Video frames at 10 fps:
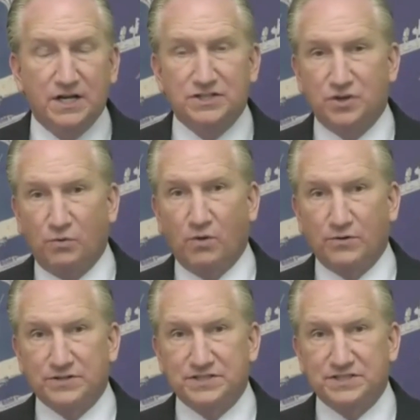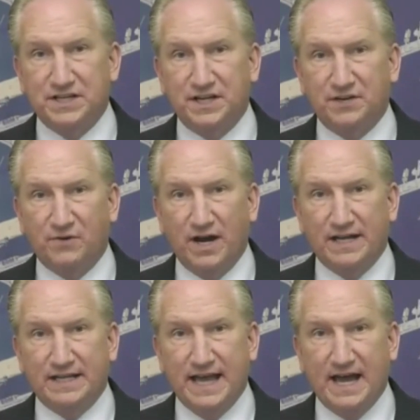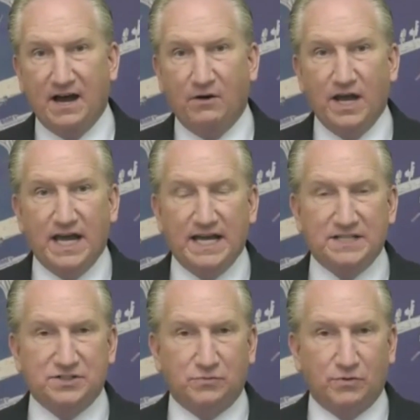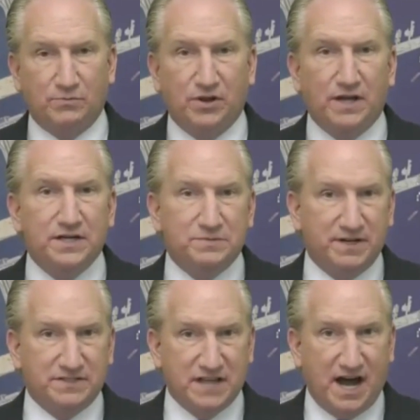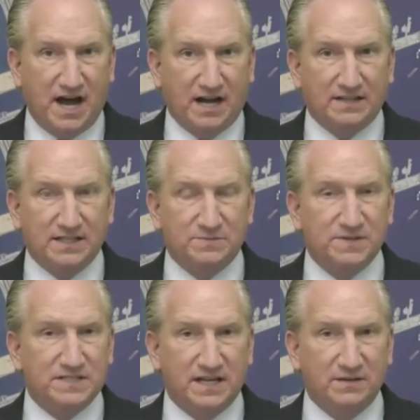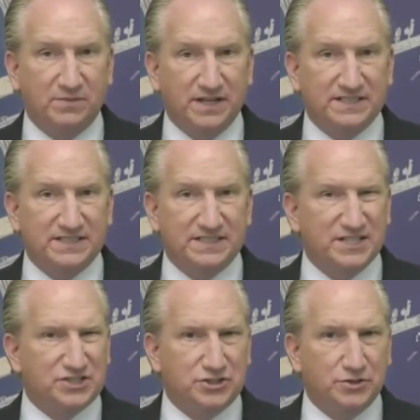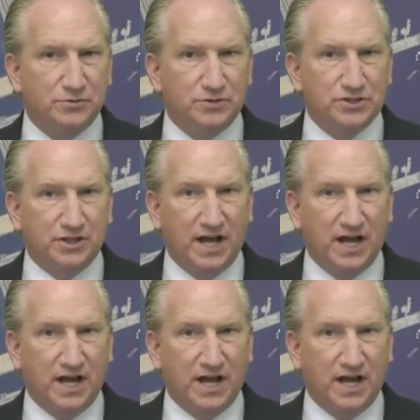So what we're seeing right now is a replenishment of stock that's been taking place since June or July